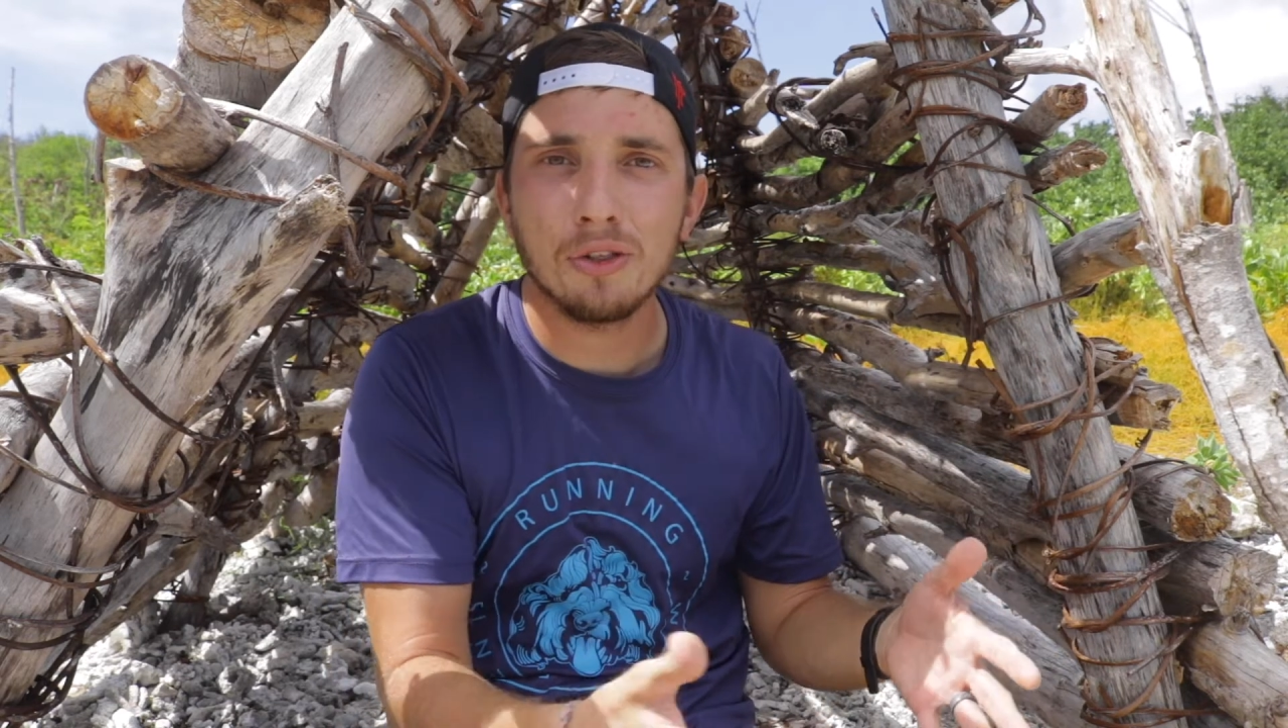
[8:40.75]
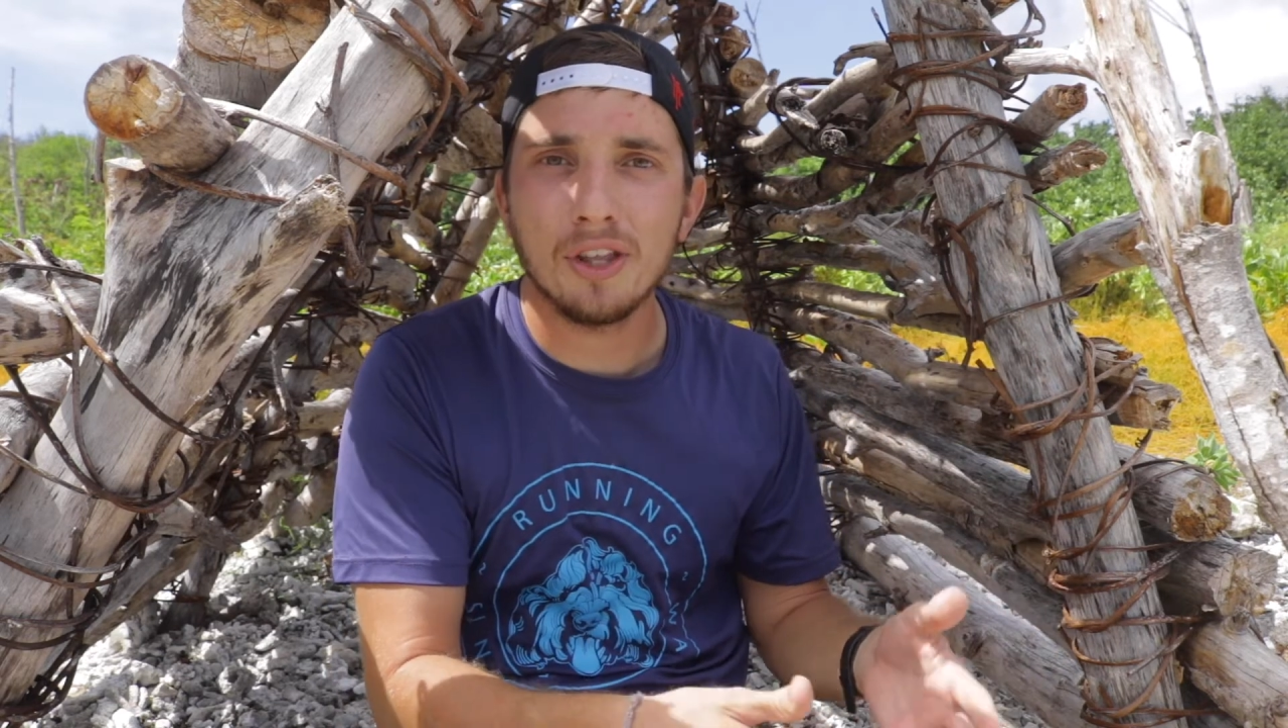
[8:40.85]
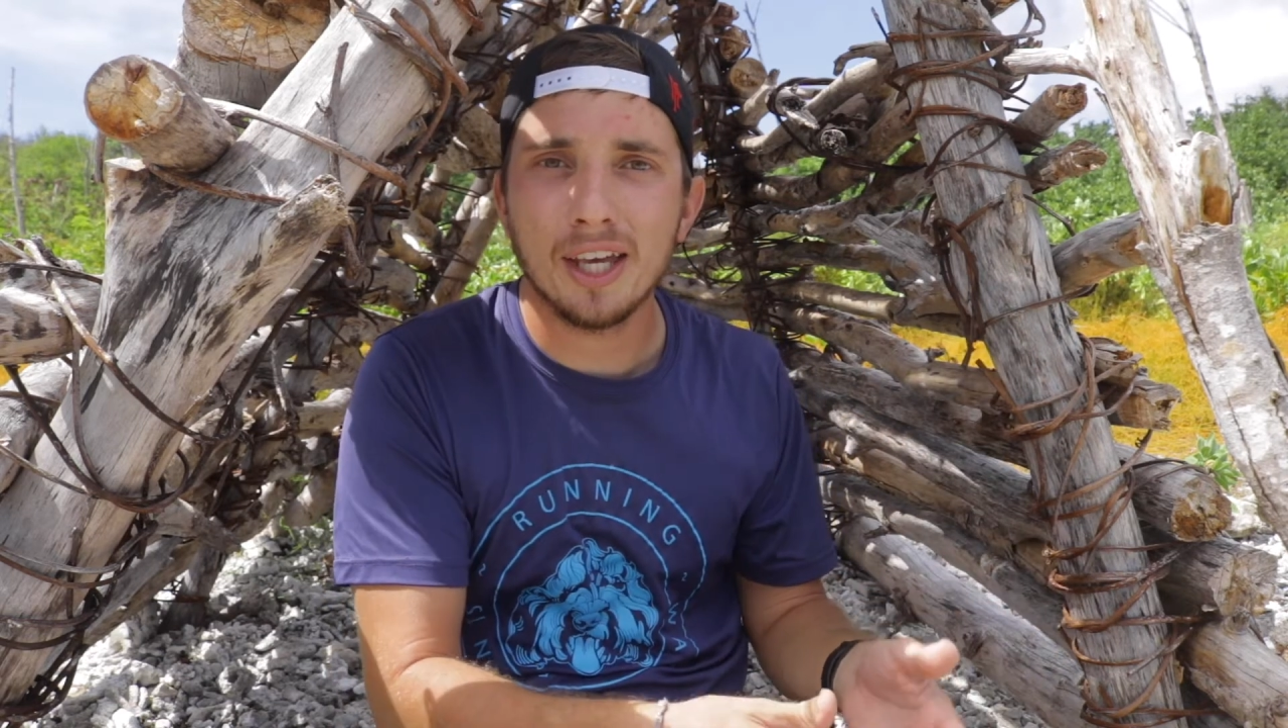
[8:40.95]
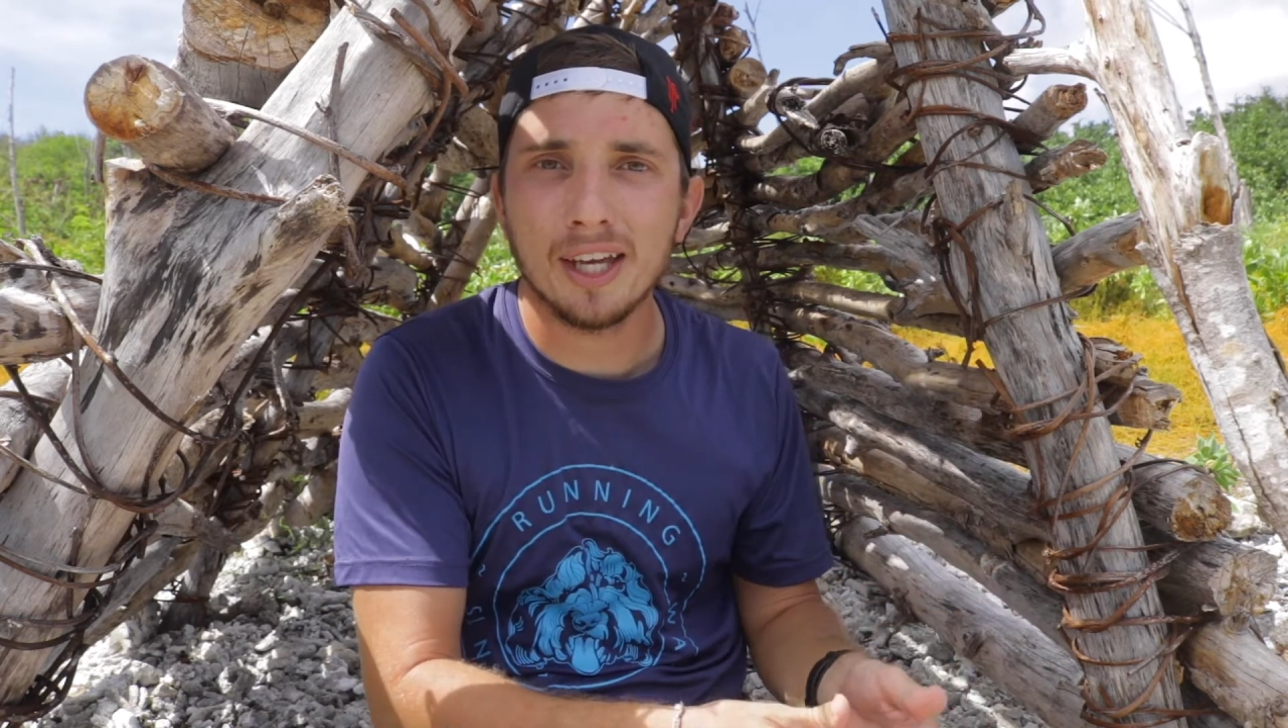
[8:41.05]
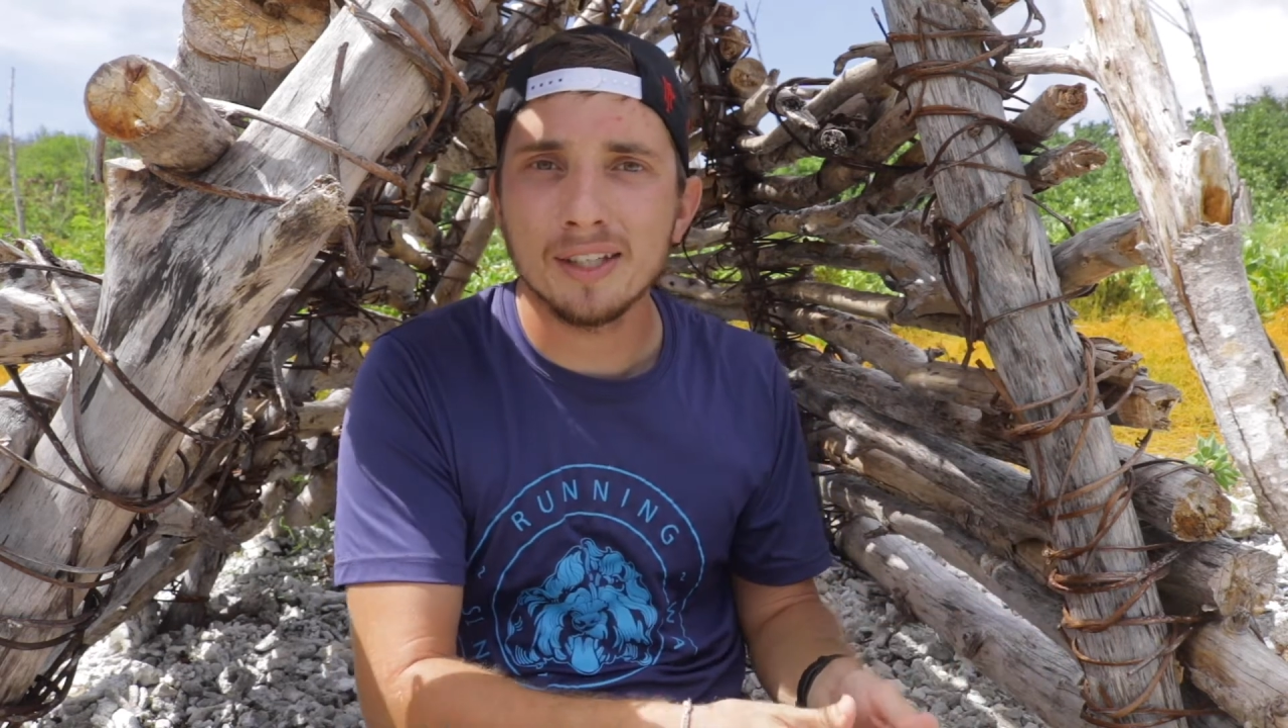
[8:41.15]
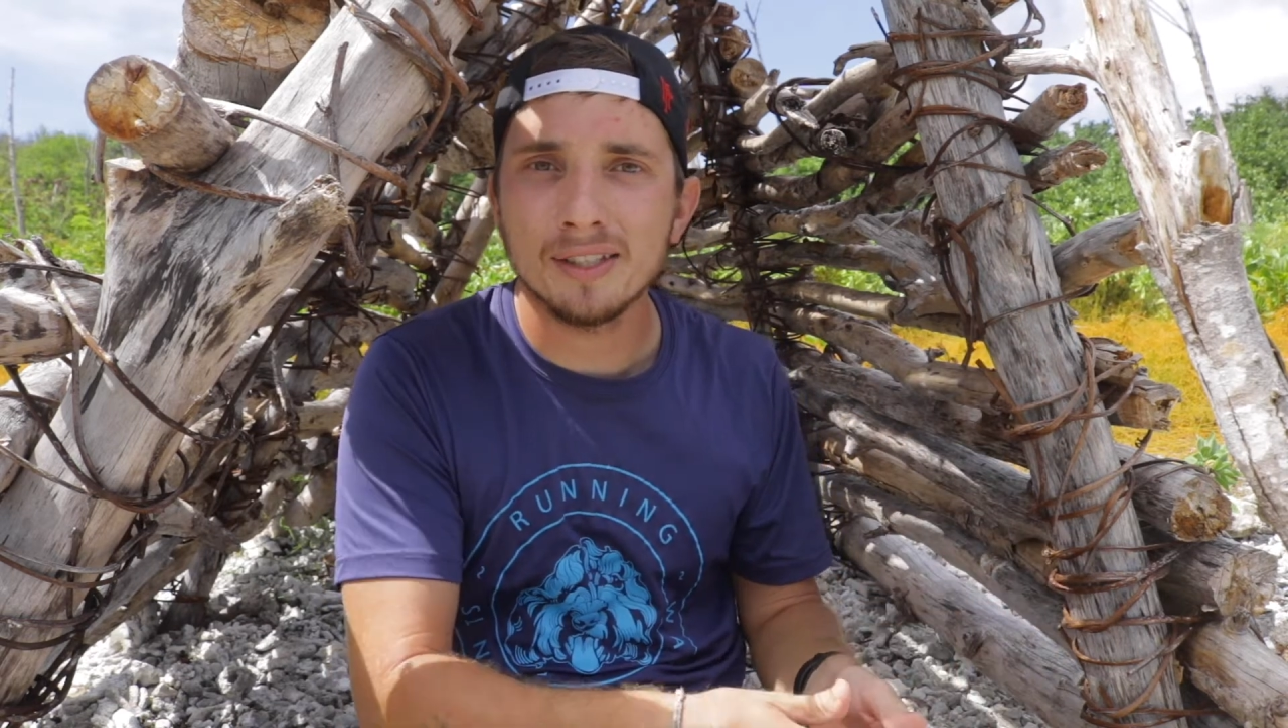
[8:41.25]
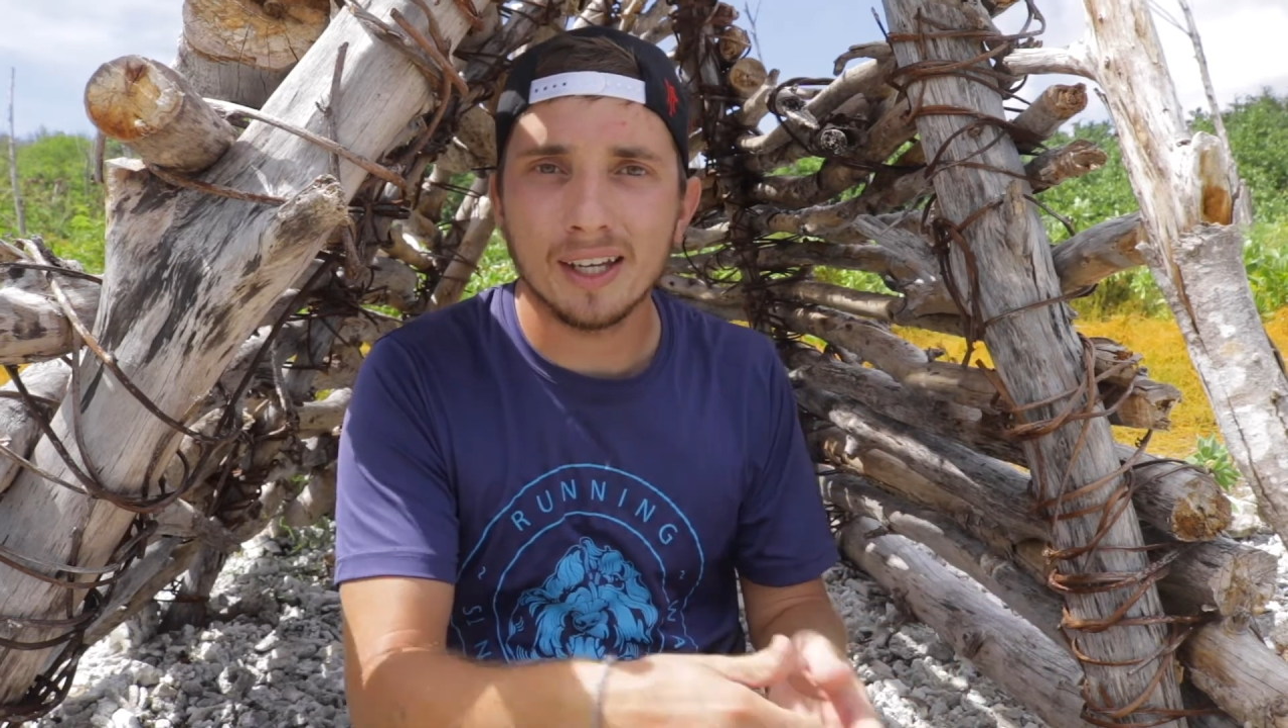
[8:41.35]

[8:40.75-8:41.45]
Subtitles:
things